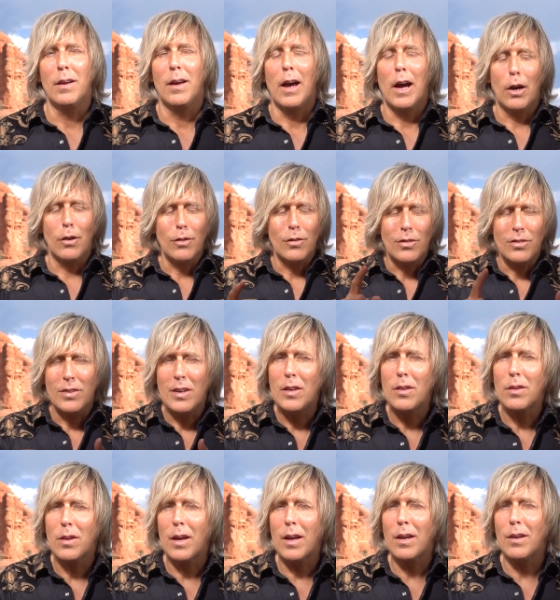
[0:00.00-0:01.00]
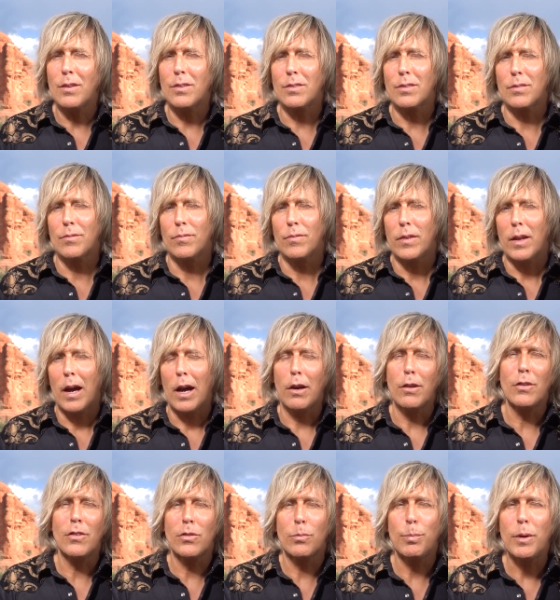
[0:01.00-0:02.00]
how you see things, how
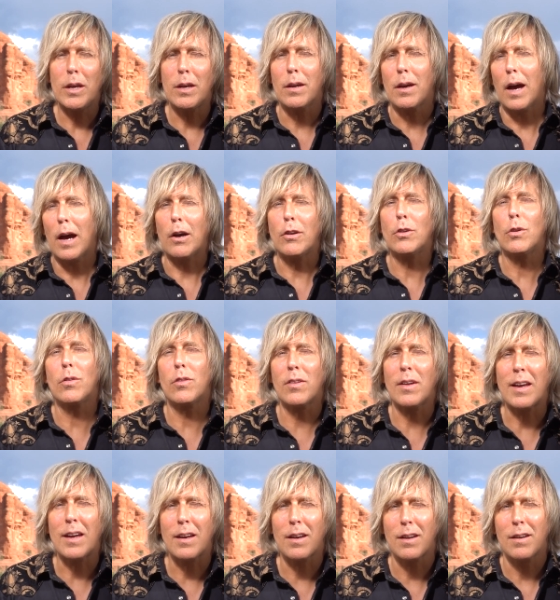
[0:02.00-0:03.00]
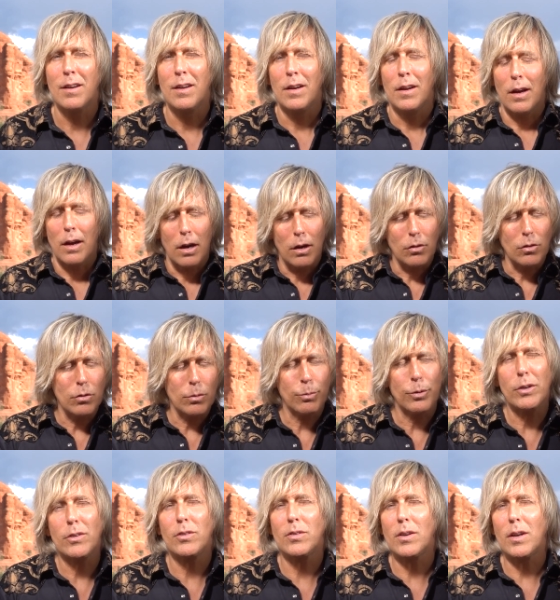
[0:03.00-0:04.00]
you speak, how you think, how you
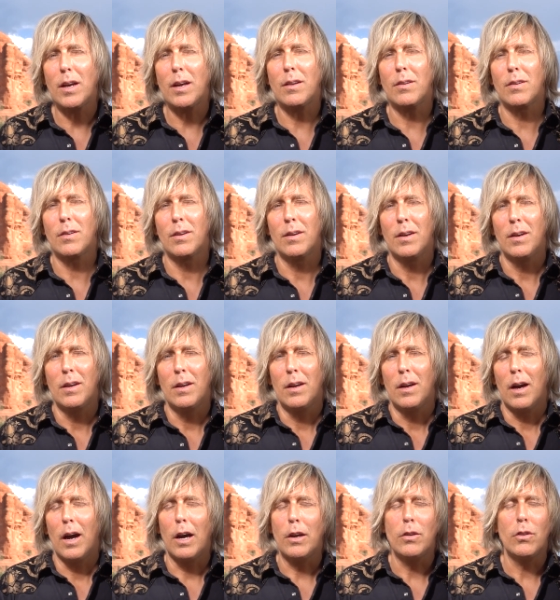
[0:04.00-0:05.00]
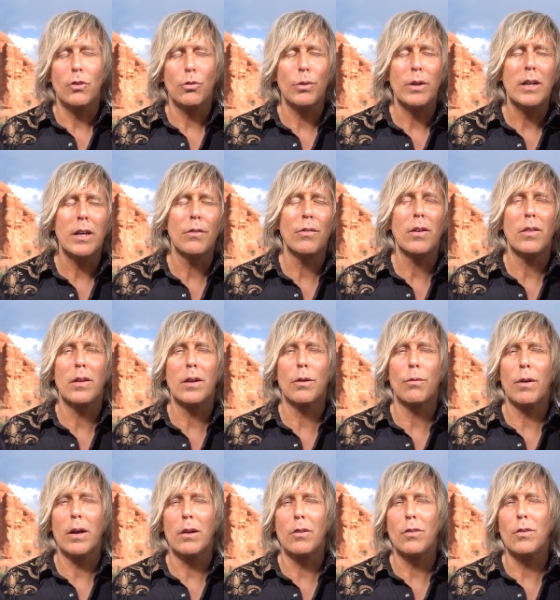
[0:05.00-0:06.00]
appreciate, how you treat everything
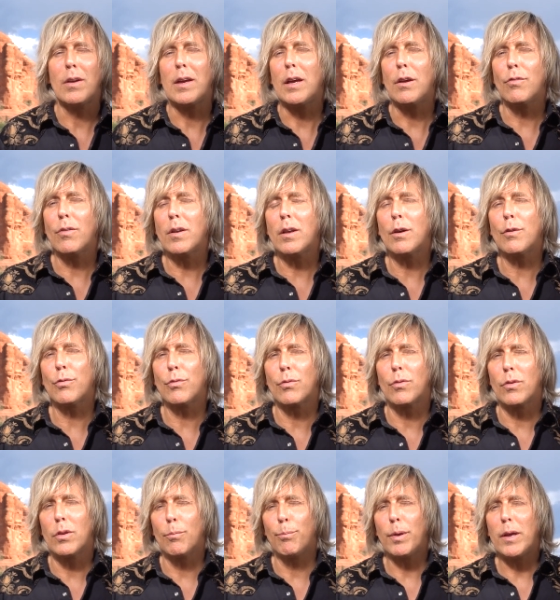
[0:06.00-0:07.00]
around you, even if the